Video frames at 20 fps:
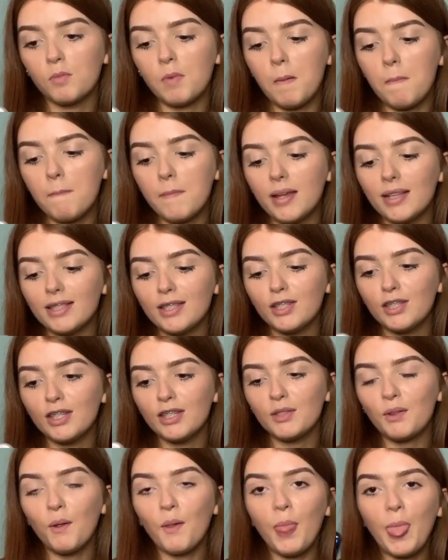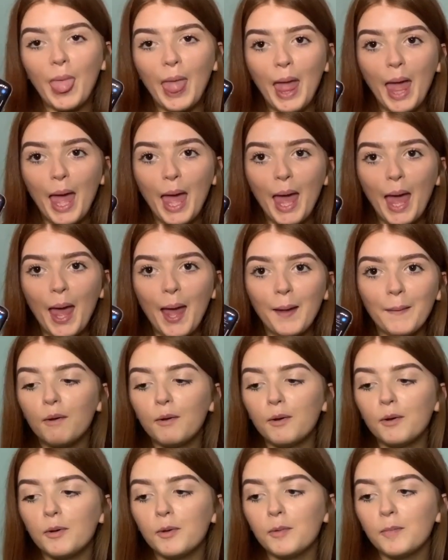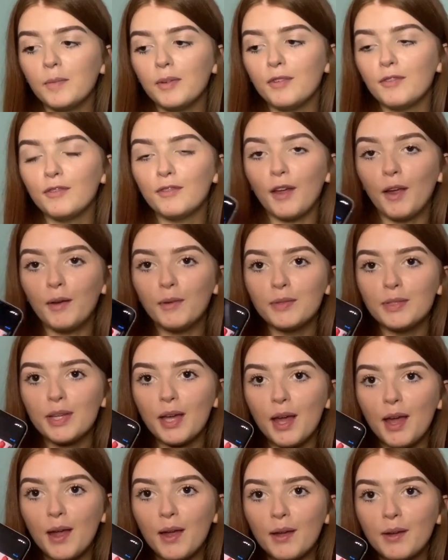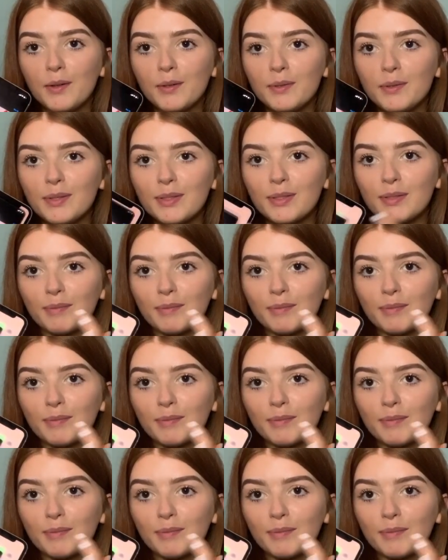my messages on there, all my photos.